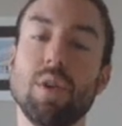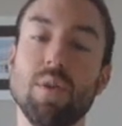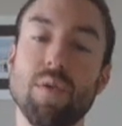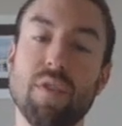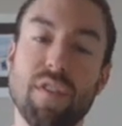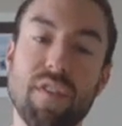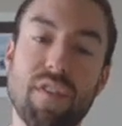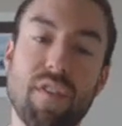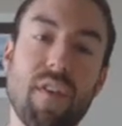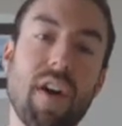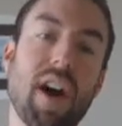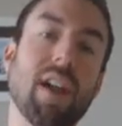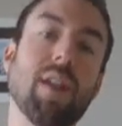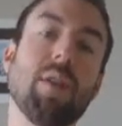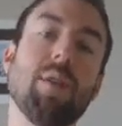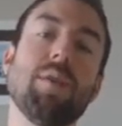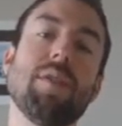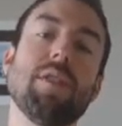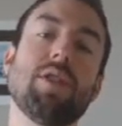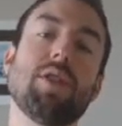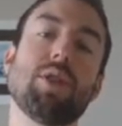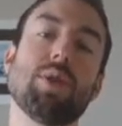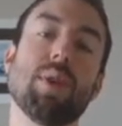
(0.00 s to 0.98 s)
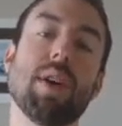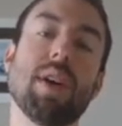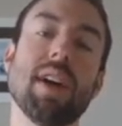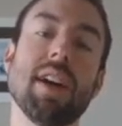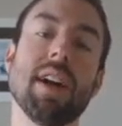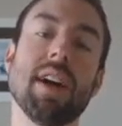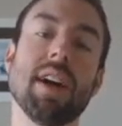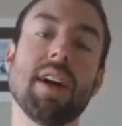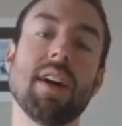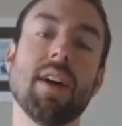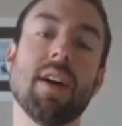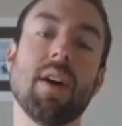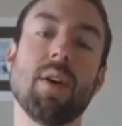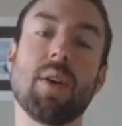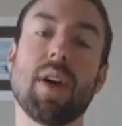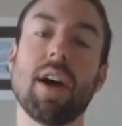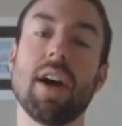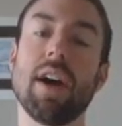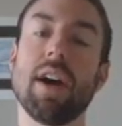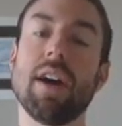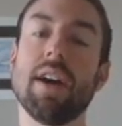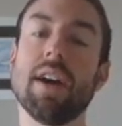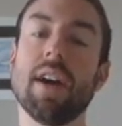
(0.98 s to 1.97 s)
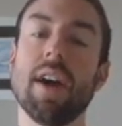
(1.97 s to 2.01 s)
you follow the training.
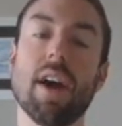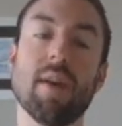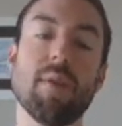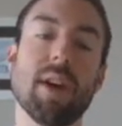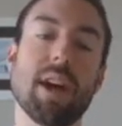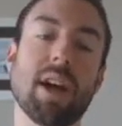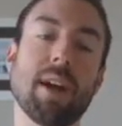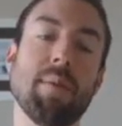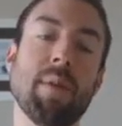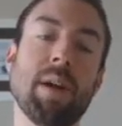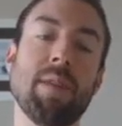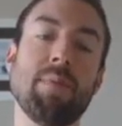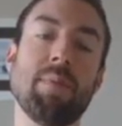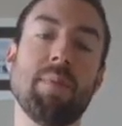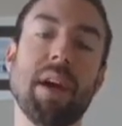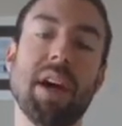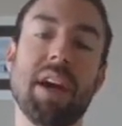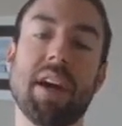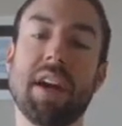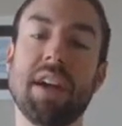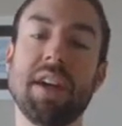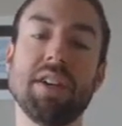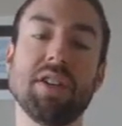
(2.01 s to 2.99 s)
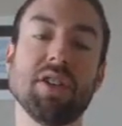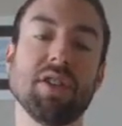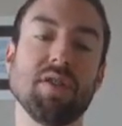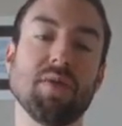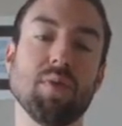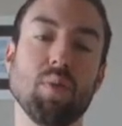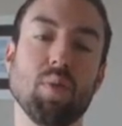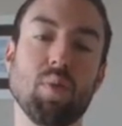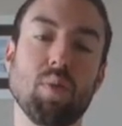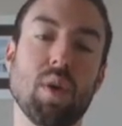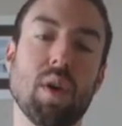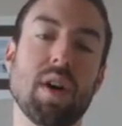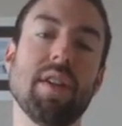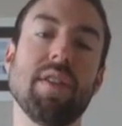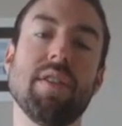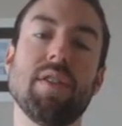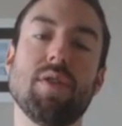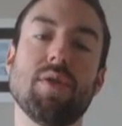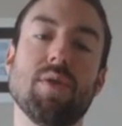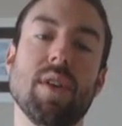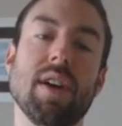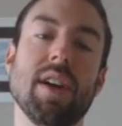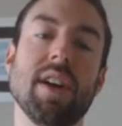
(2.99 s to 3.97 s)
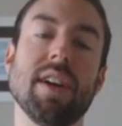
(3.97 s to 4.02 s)
Okay. I recommend picking just one of the
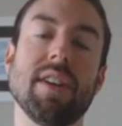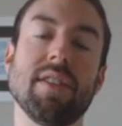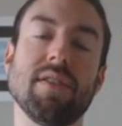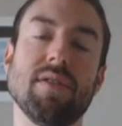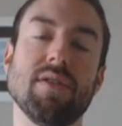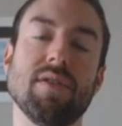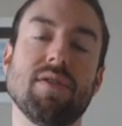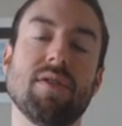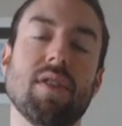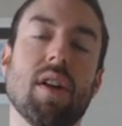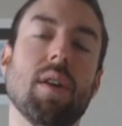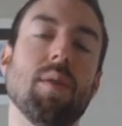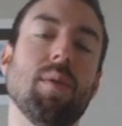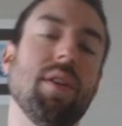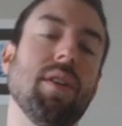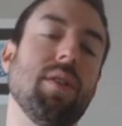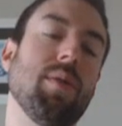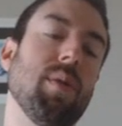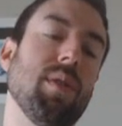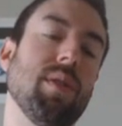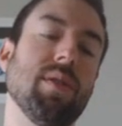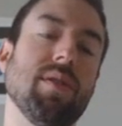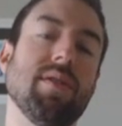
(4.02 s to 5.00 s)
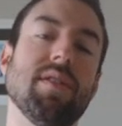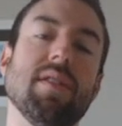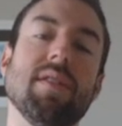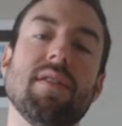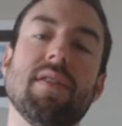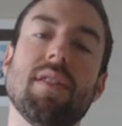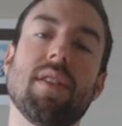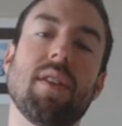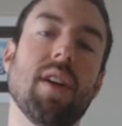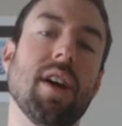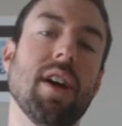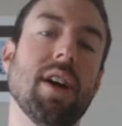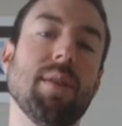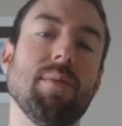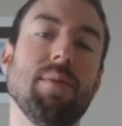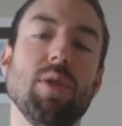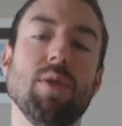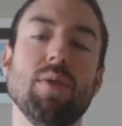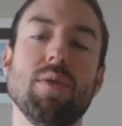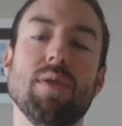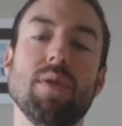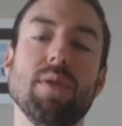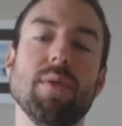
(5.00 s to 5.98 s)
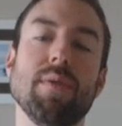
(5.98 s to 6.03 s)
trainings to start with, whether it's Instagram,
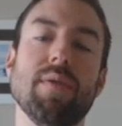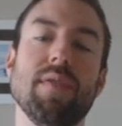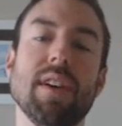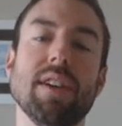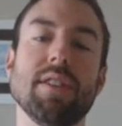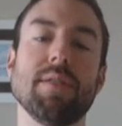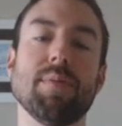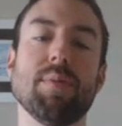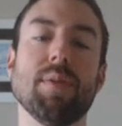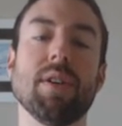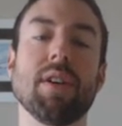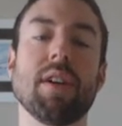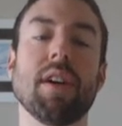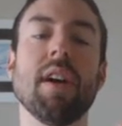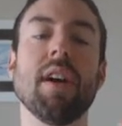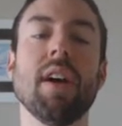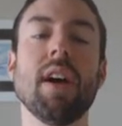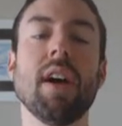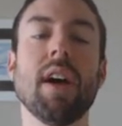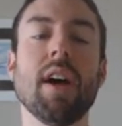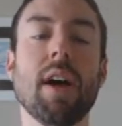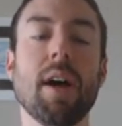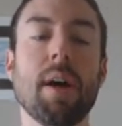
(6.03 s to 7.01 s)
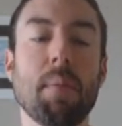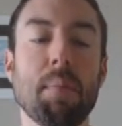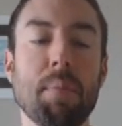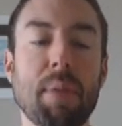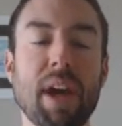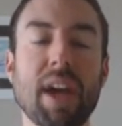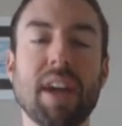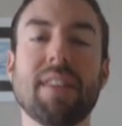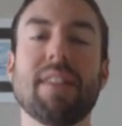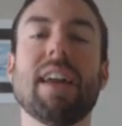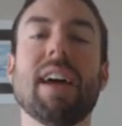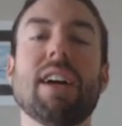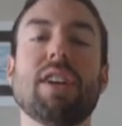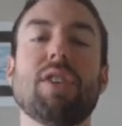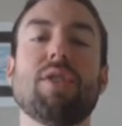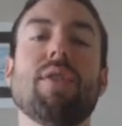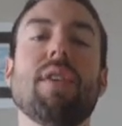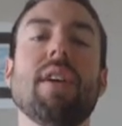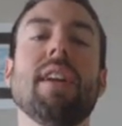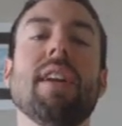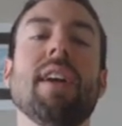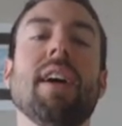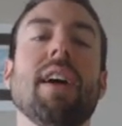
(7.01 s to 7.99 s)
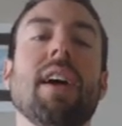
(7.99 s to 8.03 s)
YouTube, Facebook. Pick that
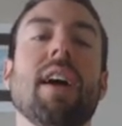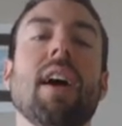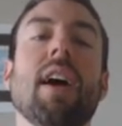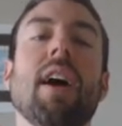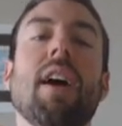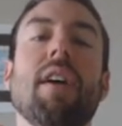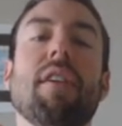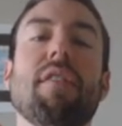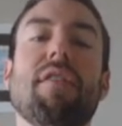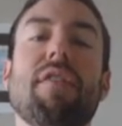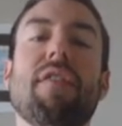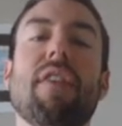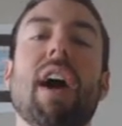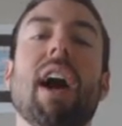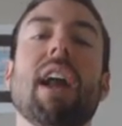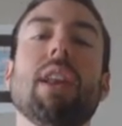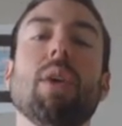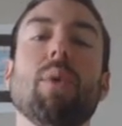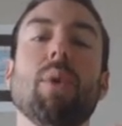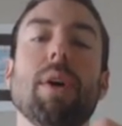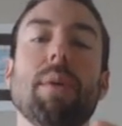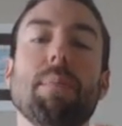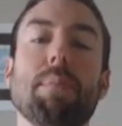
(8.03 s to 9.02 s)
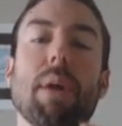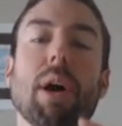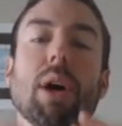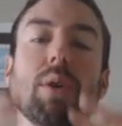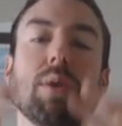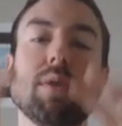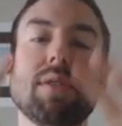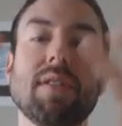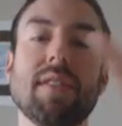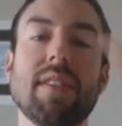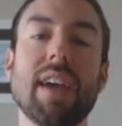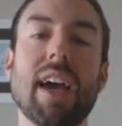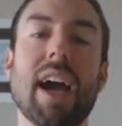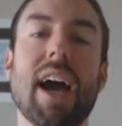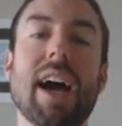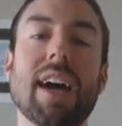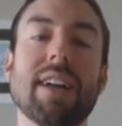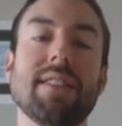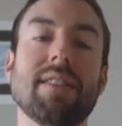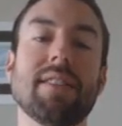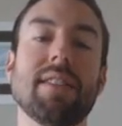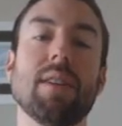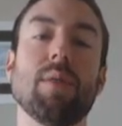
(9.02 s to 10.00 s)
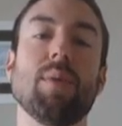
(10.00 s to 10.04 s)
training, follow it, post the
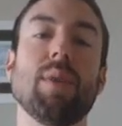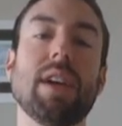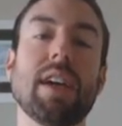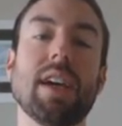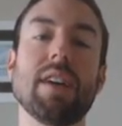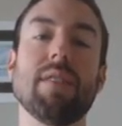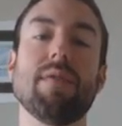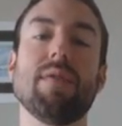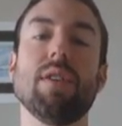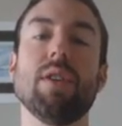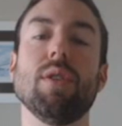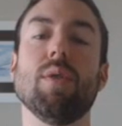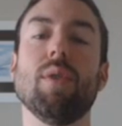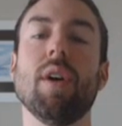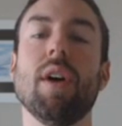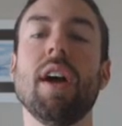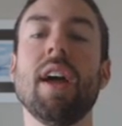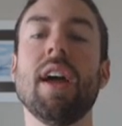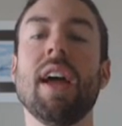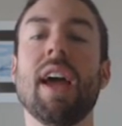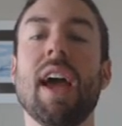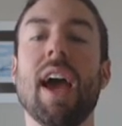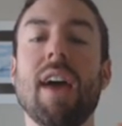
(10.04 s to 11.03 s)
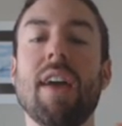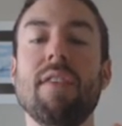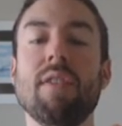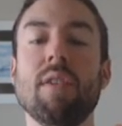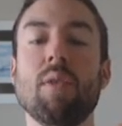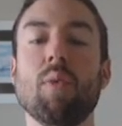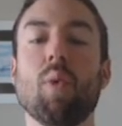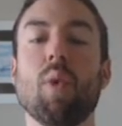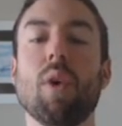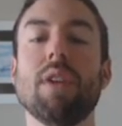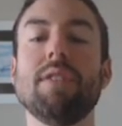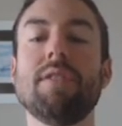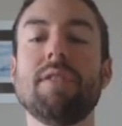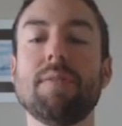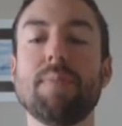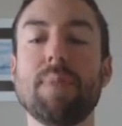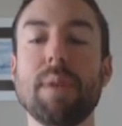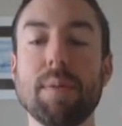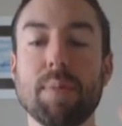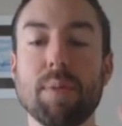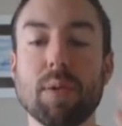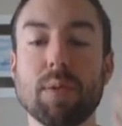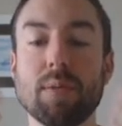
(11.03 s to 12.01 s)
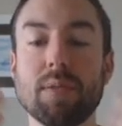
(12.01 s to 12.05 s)
ads that we give you. And then once
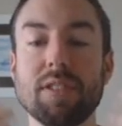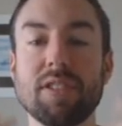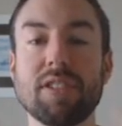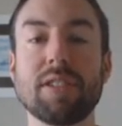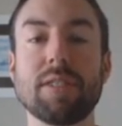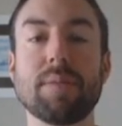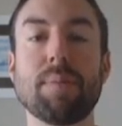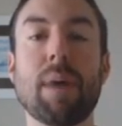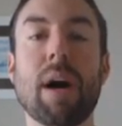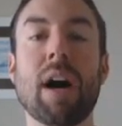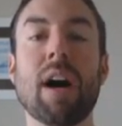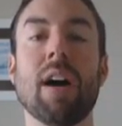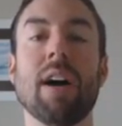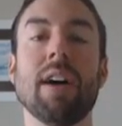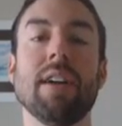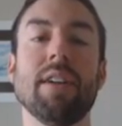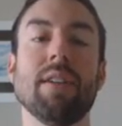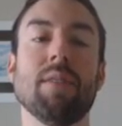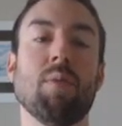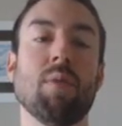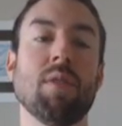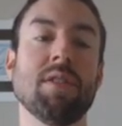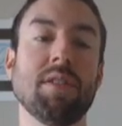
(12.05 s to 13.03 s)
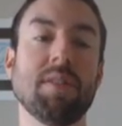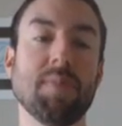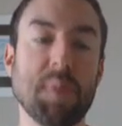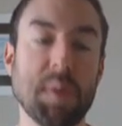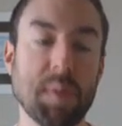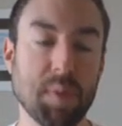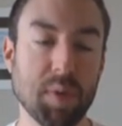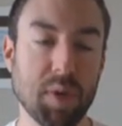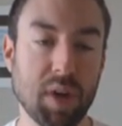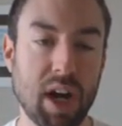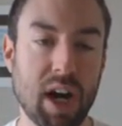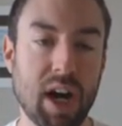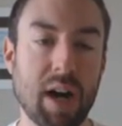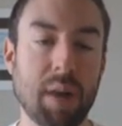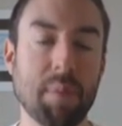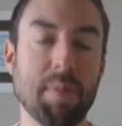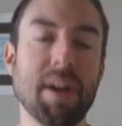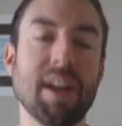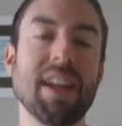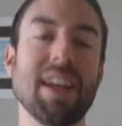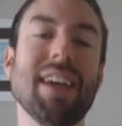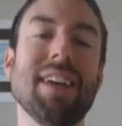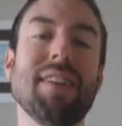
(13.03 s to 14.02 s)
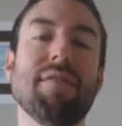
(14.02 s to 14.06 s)
people respond, once people
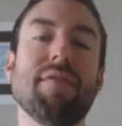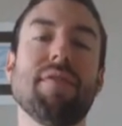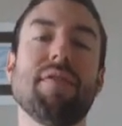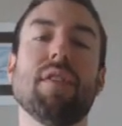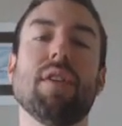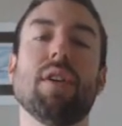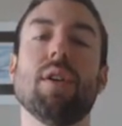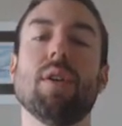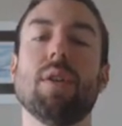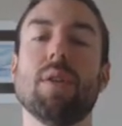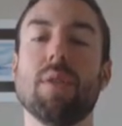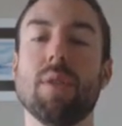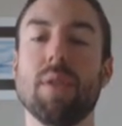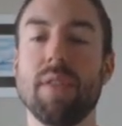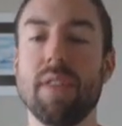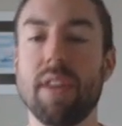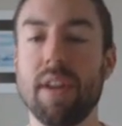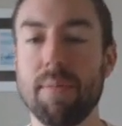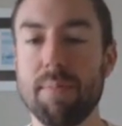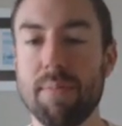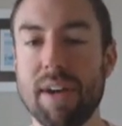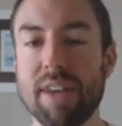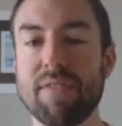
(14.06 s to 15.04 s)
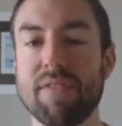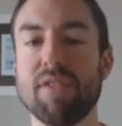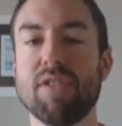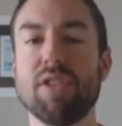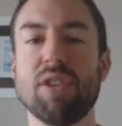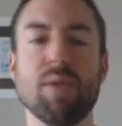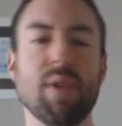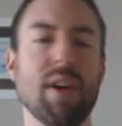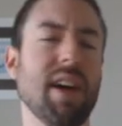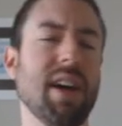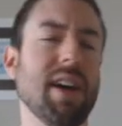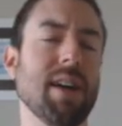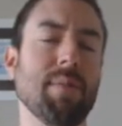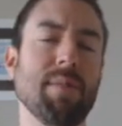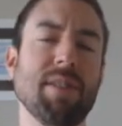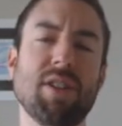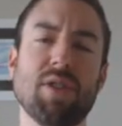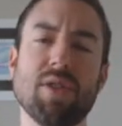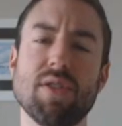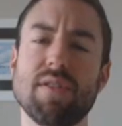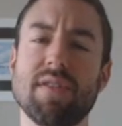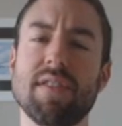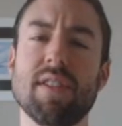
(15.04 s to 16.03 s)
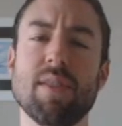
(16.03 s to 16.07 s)
comment info or they message you, hey, I'm
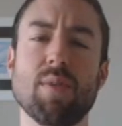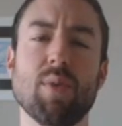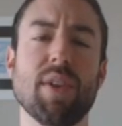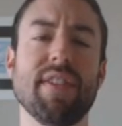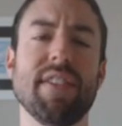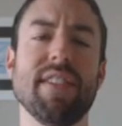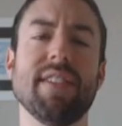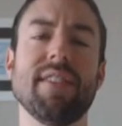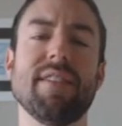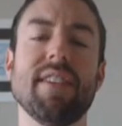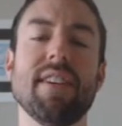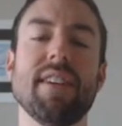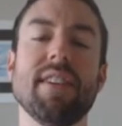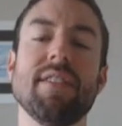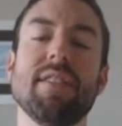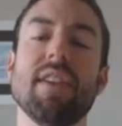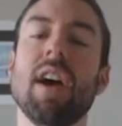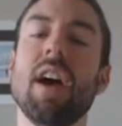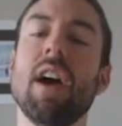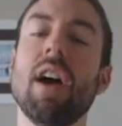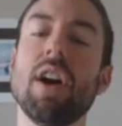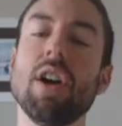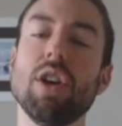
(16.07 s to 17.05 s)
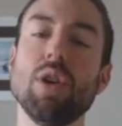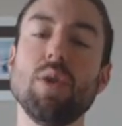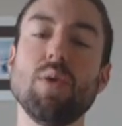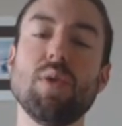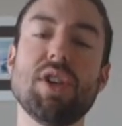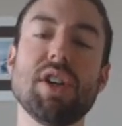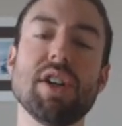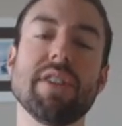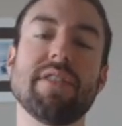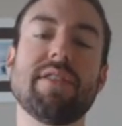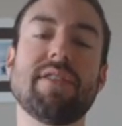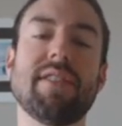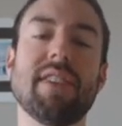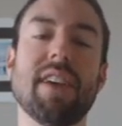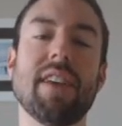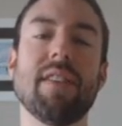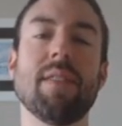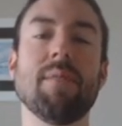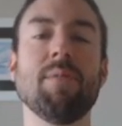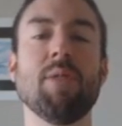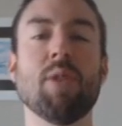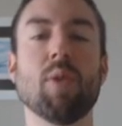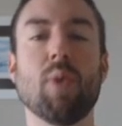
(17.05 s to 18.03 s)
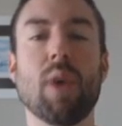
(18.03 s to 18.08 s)
interested in what this is, you just send
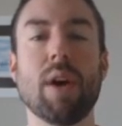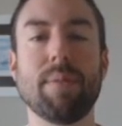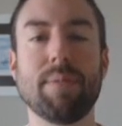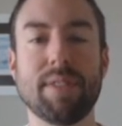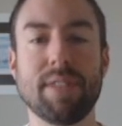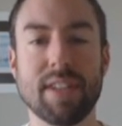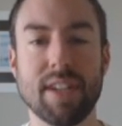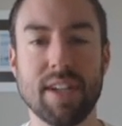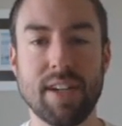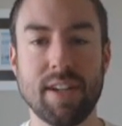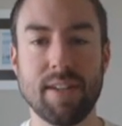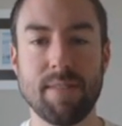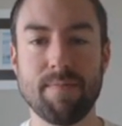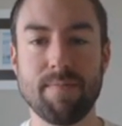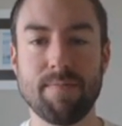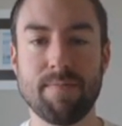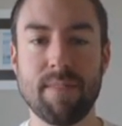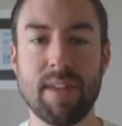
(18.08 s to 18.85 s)
them your website.